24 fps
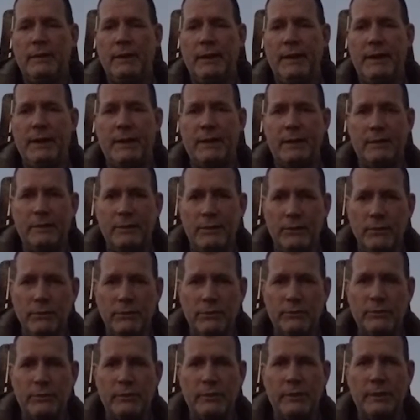he can
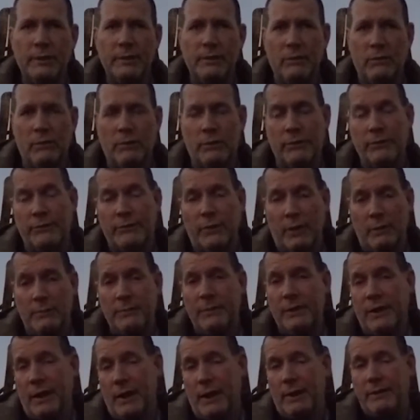usually, or
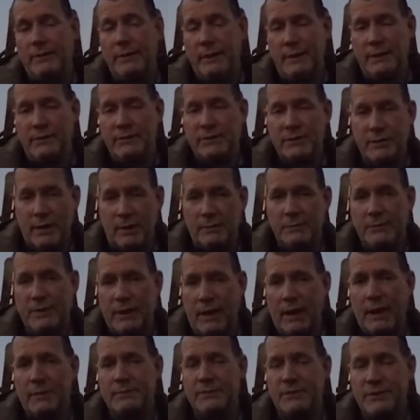sometimes, he can
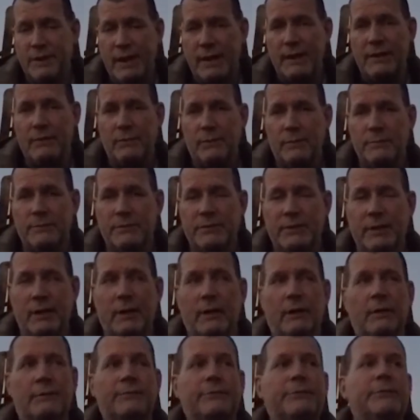sometimes say to
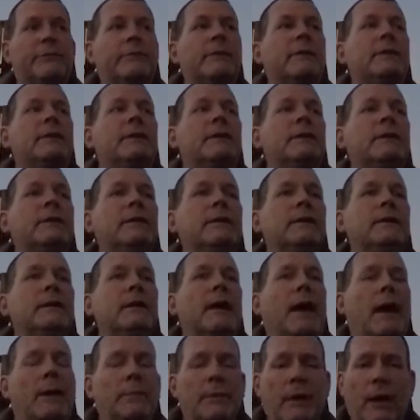himself,
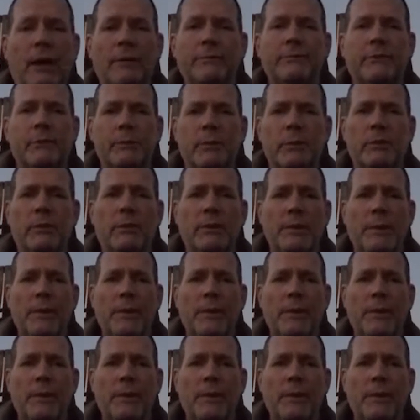I'm comfortable.